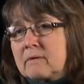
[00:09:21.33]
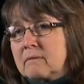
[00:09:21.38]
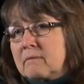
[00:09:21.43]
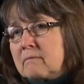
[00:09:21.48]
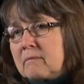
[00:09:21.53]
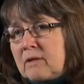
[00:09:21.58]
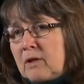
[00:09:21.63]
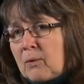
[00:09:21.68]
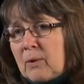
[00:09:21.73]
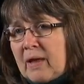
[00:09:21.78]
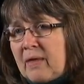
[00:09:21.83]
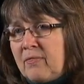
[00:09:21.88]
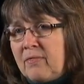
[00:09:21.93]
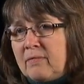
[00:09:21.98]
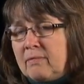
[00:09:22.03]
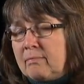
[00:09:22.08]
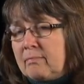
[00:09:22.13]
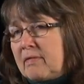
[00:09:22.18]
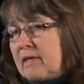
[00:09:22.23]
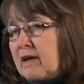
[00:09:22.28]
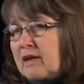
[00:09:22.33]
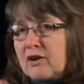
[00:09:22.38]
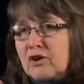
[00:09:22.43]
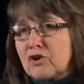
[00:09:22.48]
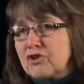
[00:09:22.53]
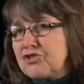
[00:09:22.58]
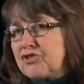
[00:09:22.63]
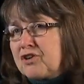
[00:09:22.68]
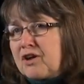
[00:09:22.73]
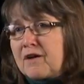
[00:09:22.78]
in the
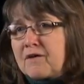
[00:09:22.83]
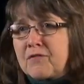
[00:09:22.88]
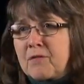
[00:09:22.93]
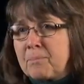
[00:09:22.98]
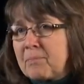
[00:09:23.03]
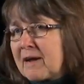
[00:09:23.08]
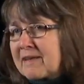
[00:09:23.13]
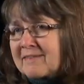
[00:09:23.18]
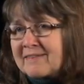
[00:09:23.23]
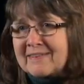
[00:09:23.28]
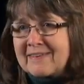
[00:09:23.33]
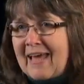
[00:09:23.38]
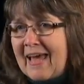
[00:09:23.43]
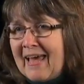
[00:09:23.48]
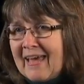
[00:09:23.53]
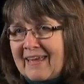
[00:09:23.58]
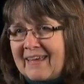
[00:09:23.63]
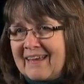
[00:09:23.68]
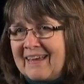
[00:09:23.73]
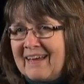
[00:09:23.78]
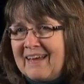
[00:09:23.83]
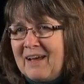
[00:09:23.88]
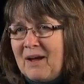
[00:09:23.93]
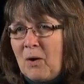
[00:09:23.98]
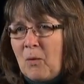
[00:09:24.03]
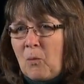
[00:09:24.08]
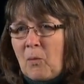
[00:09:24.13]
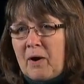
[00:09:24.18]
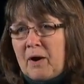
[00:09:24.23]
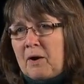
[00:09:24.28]
inertia of the present day,
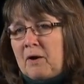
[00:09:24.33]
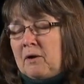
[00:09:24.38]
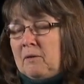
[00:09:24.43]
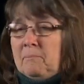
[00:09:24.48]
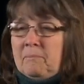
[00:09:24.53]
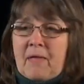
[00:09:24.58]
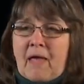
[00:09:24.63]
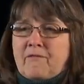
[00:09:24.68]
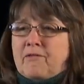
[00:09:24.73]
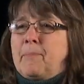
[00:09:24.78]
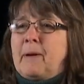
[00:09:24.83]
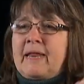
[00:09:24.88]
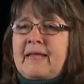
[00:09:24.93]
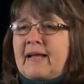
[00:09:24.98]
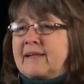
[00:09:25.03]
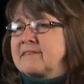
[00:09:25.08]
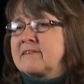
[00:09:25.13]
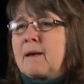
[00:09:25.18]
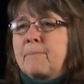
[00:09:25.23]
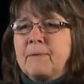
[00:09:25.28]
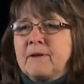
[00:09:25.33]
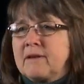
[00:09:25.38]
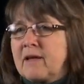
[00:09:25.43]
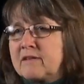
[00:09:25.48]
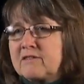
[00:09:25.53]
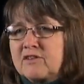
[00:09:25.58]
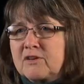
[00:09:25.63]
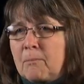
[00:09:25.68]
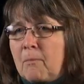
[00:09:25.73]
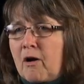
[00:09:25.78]
where everybody gets up and
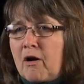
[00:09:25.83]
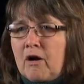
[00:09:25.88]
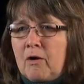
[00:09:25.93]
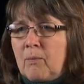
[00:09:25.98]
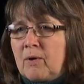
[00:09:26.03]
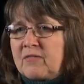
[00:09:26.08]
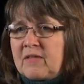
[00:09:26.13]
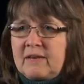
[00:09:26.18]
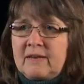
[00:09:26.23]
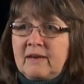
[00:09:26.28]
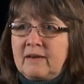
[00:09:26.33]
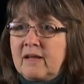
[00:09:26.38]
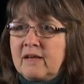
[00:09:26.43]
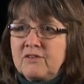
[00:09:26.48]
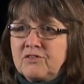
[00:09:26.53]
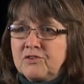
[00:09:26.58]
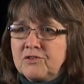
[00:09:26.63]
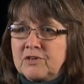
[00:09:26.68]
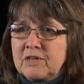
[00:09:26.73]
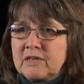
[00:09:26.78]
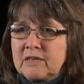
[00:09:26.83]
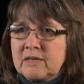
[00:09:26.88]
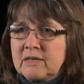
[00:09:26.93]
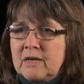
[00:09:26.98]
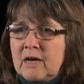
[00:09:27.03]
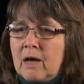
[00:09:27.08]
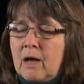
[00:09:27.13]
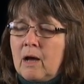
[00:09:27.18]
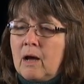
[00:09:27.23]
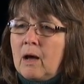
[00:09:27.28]
does tomorrow what they did yesterday.
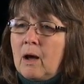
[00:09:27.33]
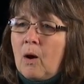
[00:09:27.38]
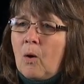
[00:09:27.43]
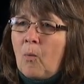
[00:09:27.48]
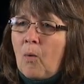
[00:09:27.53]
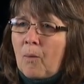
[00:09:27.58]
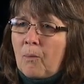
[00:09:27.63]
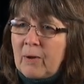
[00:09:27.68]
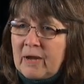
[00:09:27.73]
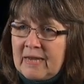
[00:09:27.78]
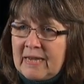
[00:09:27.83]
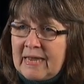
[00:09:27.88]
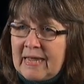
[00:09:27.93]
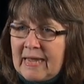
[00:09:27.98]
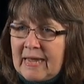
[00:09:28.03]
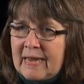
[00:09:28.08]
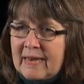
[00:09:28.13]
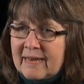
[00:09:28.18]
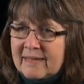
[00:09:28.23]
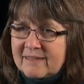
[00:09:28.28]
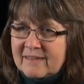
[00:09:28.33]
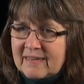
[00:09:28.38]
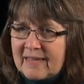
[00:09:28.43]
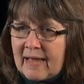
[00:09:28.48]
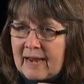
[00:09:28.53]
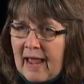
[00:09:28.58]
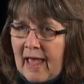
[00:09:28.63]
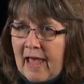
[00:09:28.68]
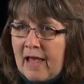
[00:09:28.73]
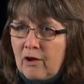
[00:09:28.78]
What we need is to
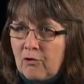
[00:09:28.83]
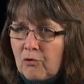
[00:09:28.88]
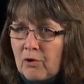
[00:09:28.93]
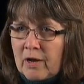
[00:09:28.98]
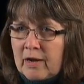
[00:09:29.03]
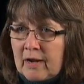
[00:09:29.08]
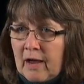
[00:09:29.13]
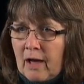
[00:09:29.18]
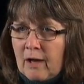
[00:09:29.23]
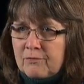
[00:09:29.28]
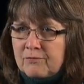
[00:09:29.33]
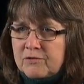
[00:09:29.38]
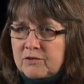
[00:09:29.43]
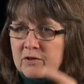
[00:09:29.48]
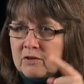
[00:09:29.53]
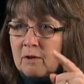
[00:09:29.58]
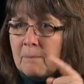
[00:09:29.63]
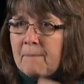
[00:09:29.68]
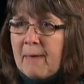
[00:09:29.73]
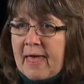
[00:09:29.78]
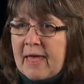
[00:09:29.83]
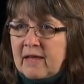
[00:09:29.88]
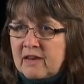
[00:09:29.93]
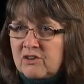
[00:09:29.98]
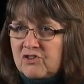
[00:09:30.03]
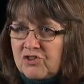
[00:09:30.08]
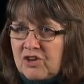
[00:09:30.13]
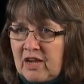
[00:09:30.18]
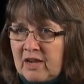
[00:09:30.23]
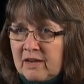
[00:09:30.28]
get angry enough to
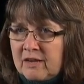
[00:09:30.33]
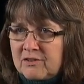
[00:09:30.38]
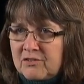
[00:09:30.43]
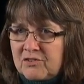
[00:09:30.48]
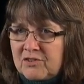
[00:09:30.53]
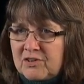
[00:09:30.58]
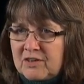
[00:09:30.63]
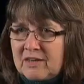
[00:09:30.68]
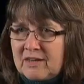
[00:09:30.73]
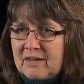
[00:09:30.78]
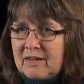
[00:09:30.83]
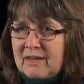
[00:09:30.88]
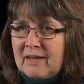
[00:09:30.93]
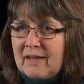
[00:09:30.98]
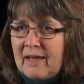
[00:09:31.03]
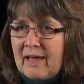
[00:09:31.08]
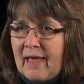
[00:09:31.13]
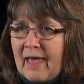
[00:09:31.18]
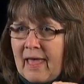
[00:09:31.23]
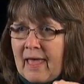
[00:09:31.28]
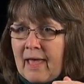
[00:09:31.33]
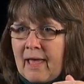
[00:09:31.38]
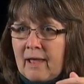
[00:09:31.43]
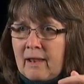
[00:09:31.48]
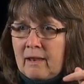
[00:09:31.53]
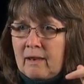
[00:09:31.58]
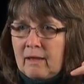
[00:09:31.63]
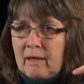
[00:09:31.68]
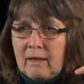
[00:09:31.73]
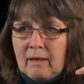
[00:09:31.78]
demand change,
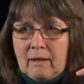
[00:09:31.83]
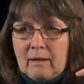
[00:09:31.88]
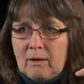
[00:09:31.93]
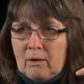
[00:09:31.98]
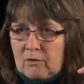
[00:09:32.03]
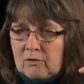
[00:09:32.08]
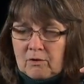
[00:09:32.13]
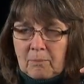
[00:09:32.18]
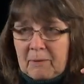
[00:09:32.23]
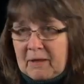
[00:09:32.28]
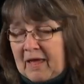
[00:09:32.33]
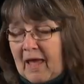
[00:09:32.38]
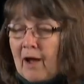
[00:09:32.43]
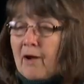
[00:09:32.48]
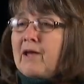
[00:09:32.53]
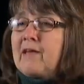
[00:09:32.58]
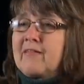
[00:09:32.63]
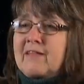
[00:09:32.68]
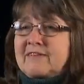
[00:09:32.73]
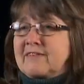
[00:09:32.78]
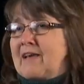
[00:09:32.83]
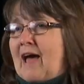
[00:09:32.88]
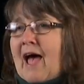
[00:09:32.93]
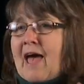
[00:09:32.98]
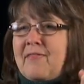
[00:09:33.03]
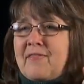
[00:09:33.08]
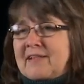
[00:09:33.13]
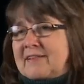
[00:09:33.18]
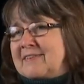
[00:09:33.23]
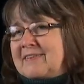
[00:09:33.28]
and to be carrying the
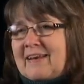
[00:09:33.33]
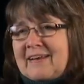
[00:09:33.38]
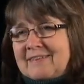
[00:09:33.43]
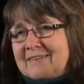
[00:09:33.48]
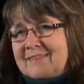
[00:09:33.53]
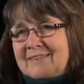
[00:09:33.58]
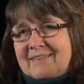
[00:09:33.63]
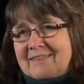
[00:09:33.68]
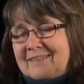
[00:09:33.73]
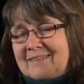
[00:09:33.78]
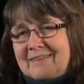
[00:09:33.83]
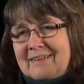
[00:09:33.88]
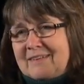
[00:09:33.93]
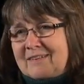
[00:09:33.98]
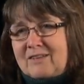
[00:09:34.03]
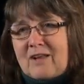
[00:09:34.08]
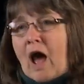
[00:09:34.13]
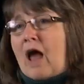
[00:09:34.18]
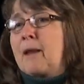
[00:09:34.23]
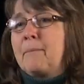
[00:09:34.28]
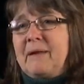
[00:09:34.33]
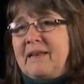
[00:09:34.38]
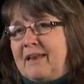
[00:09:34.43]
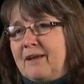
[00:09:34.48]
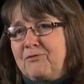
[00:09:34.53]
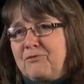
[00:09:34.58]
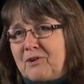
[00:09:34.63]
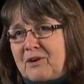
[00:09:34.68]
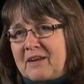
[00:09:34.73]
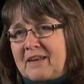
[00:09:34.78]
sign that says it's got to be
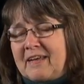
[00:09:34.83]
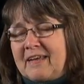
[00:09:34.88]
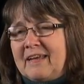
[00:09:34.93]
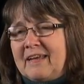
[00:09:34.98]
different,